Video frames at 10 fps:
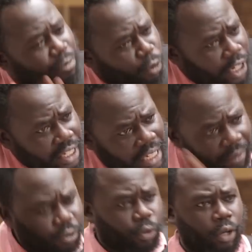I've already
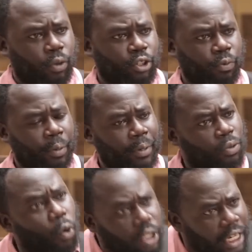served you with the question
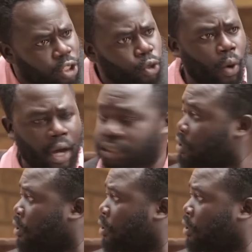papers. What else do you want?